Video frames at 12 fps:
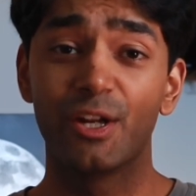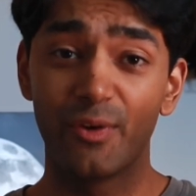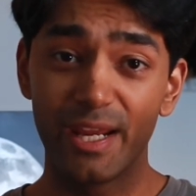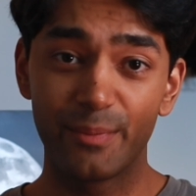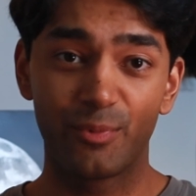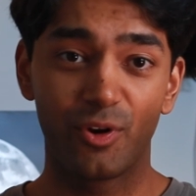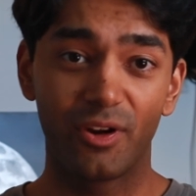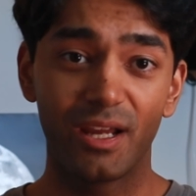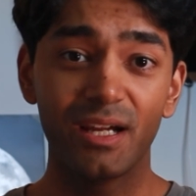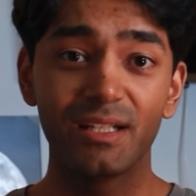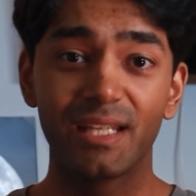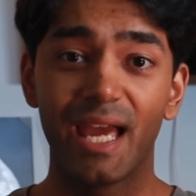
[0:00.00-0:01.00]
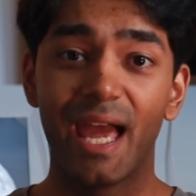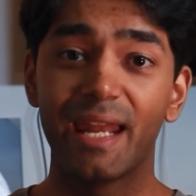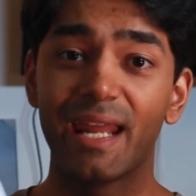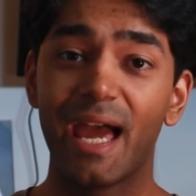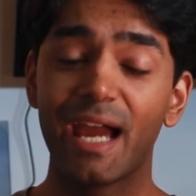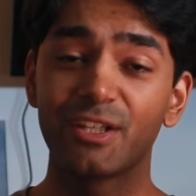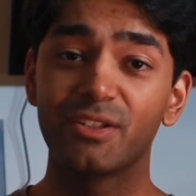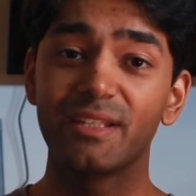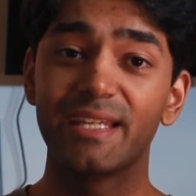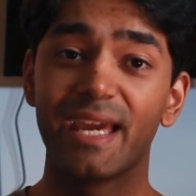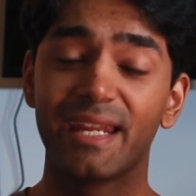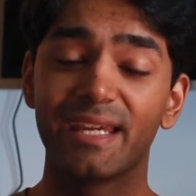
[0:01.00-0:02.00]
great product and
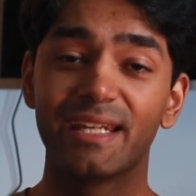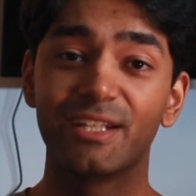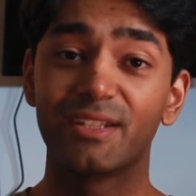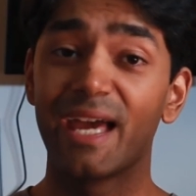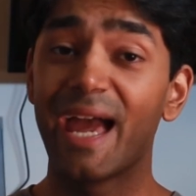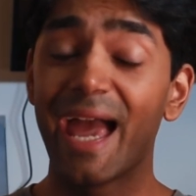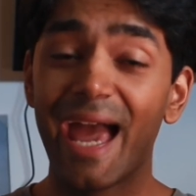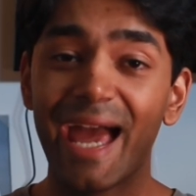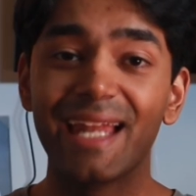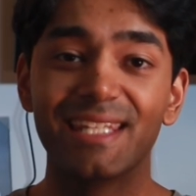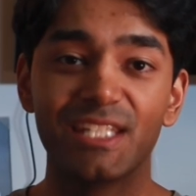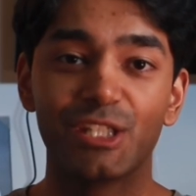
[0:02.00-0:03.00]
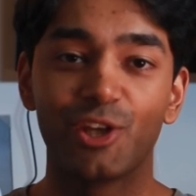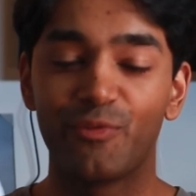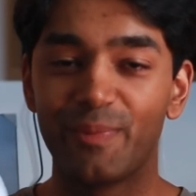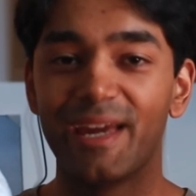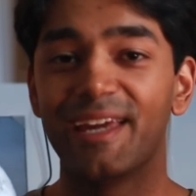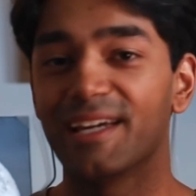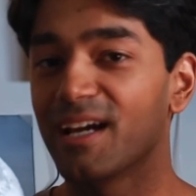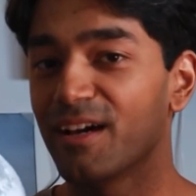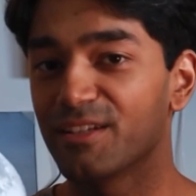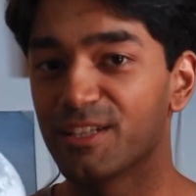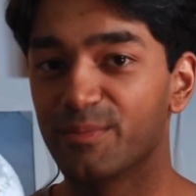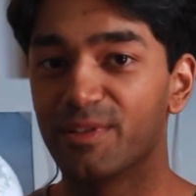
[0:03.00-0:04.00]
actually getting it into the hands of paying
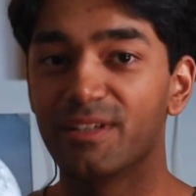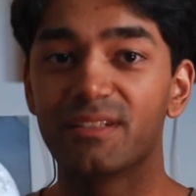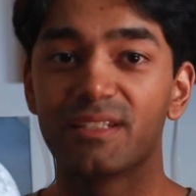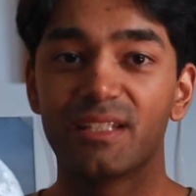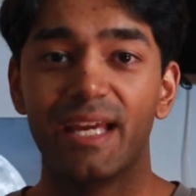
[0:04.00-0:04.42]
customers.